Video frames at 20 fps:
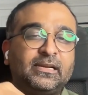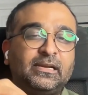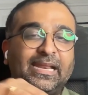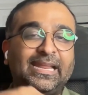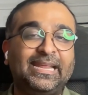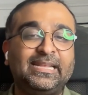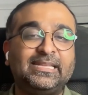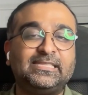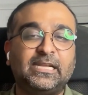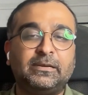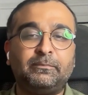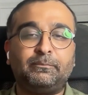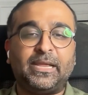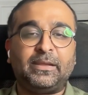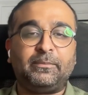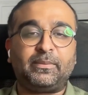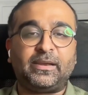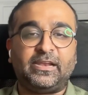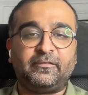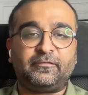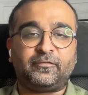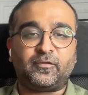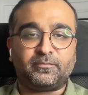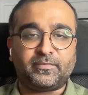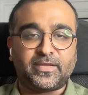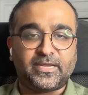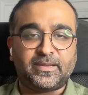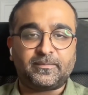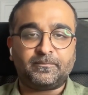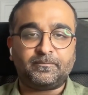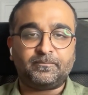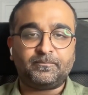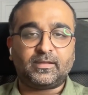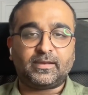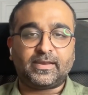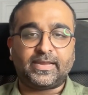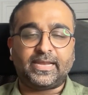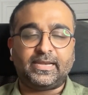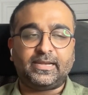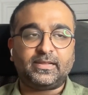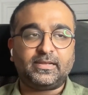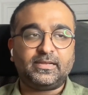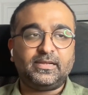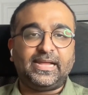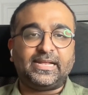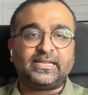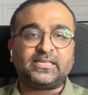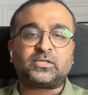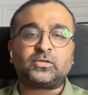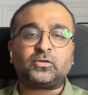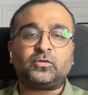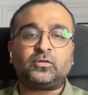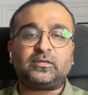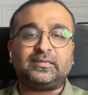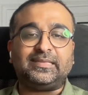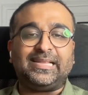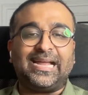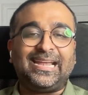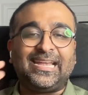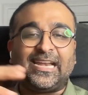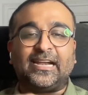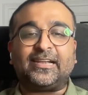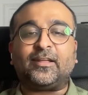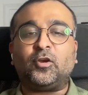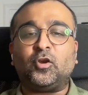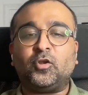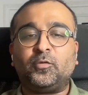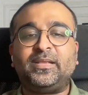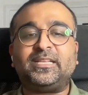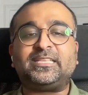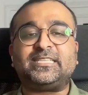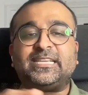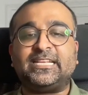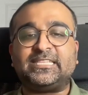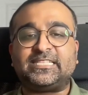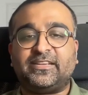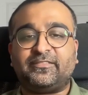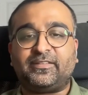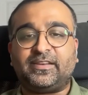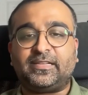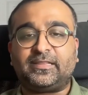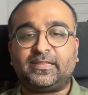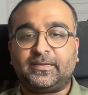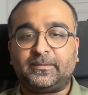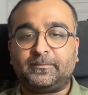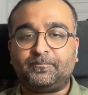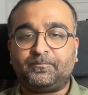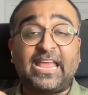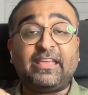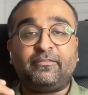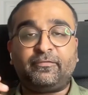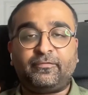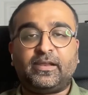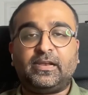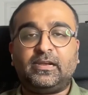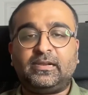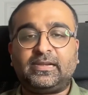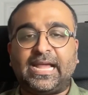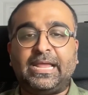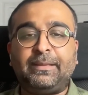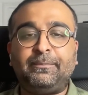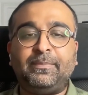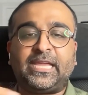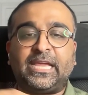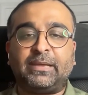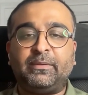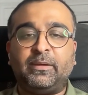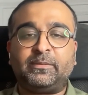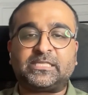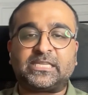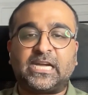leads and pipeline for me, right? And so that autonomy changed everything. I felt I became a